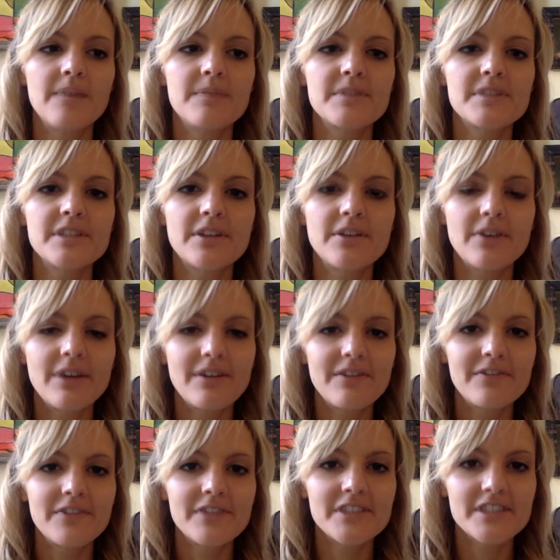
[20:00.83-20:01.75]
So
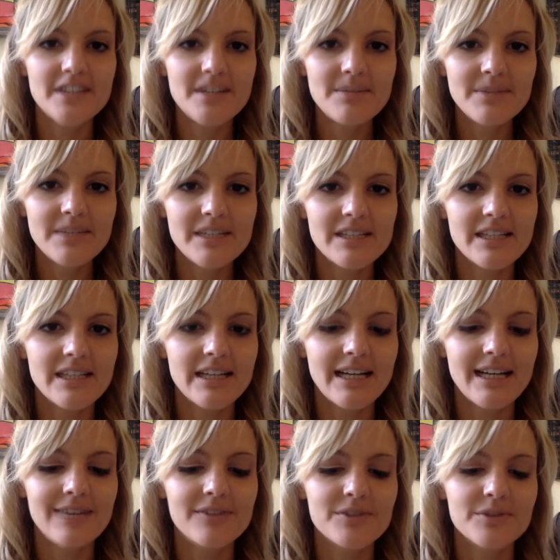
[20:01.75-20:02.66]
for some reason,
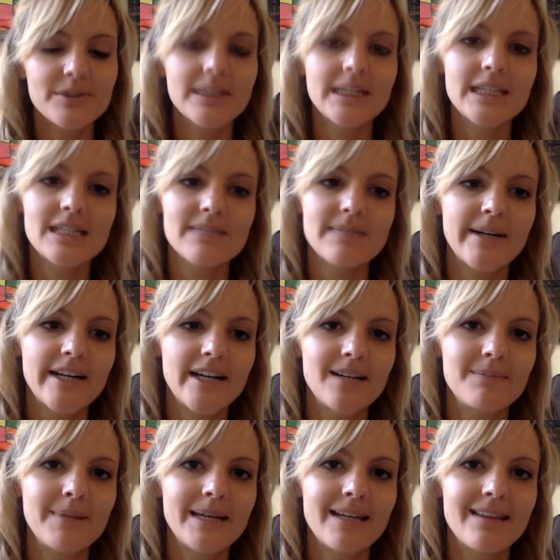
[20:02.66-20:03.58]
I was really
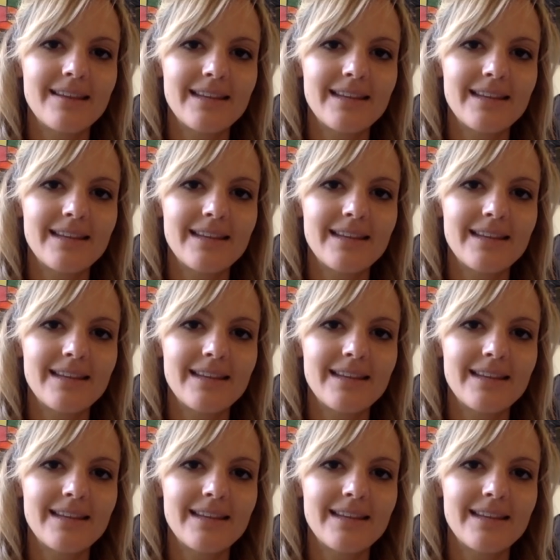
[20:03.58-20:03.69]
inspired by